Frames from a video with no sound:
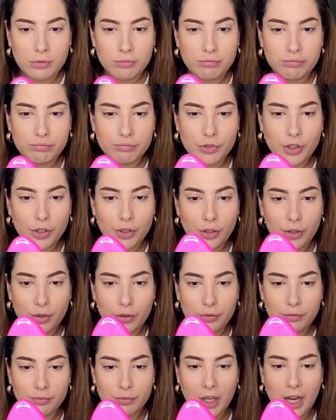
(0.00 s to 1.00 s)
don't know,
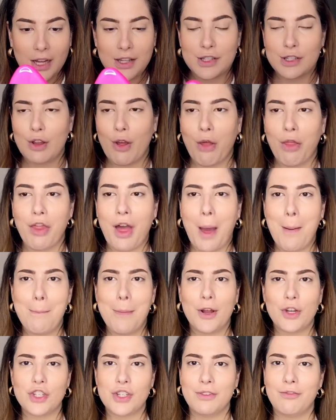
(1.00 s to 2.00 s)
it's not that
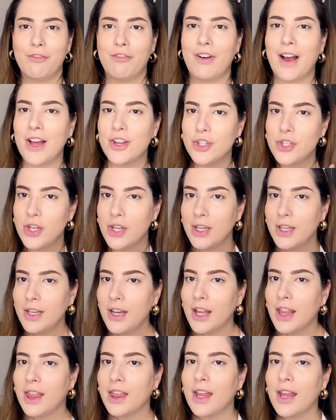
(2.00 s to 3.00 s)
much in fashion. I
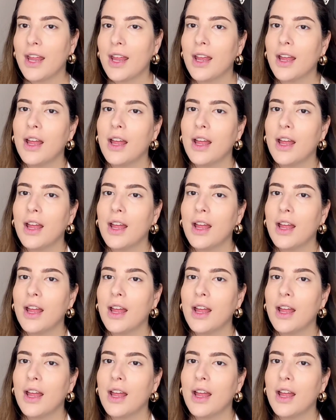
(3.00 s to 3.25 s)
think